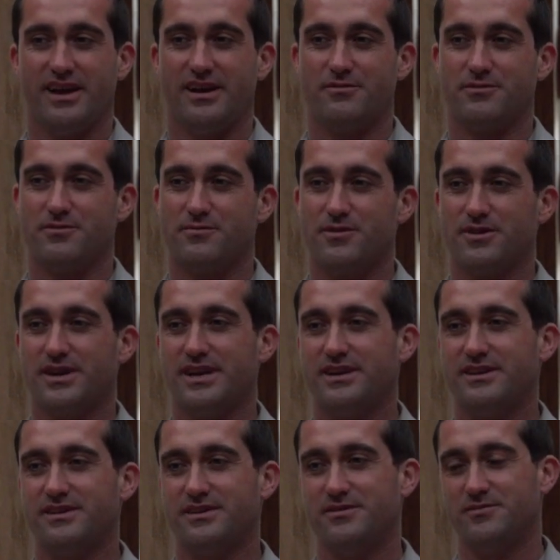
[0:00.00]
And we're
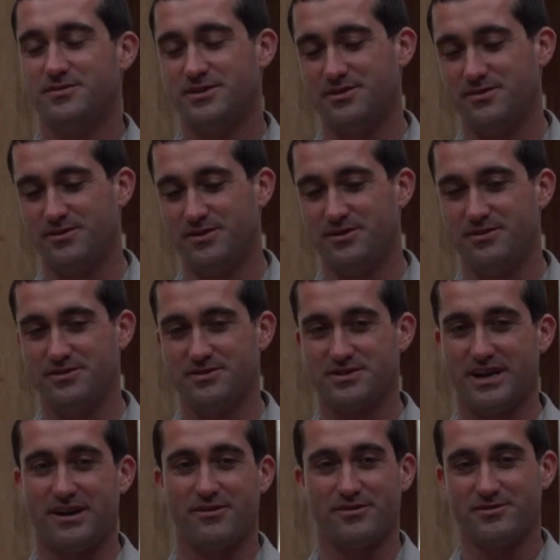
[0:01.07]
working to
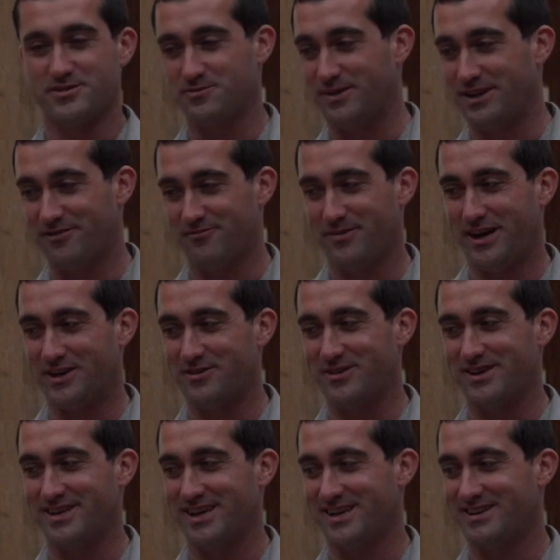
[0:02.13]
use our suite of
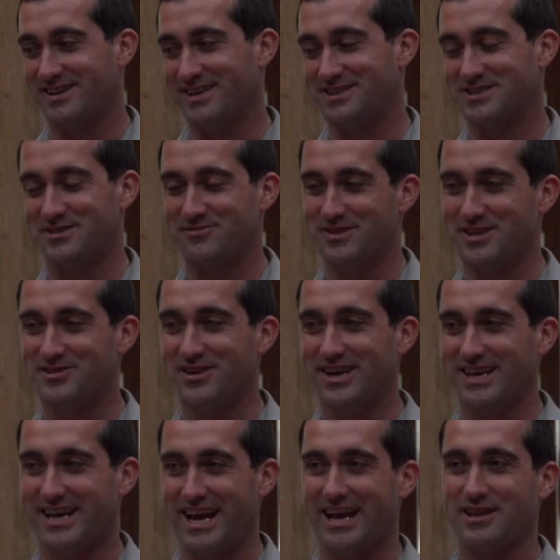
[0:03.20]
monitoring techniques to really try
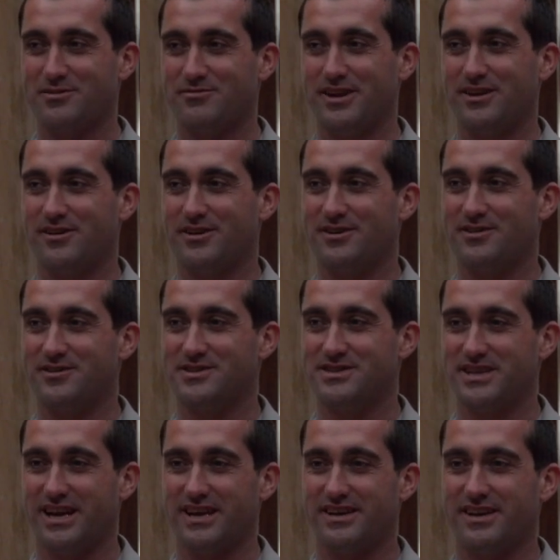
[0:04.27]
to calibrate our
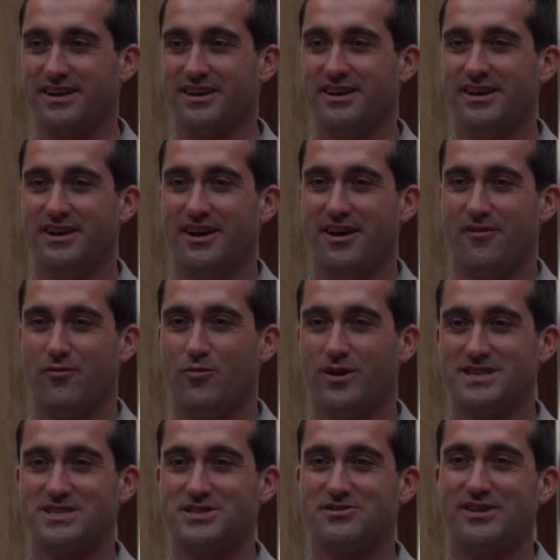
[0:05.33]
understanding of
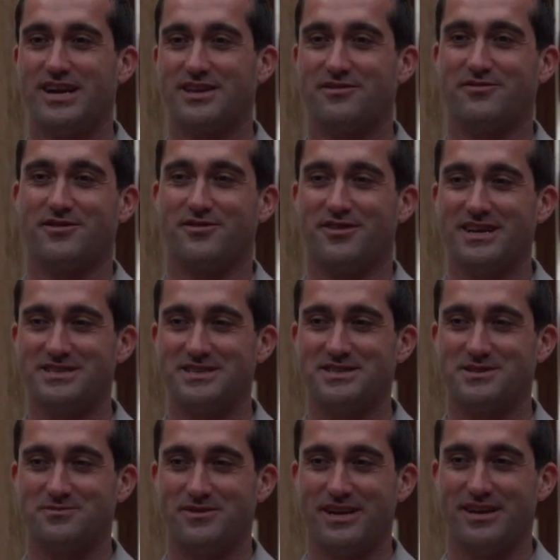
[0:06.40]
what strength
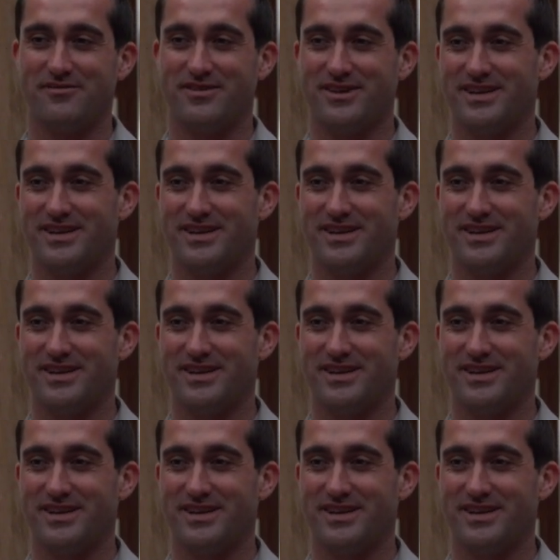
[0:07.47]
fluorescence wave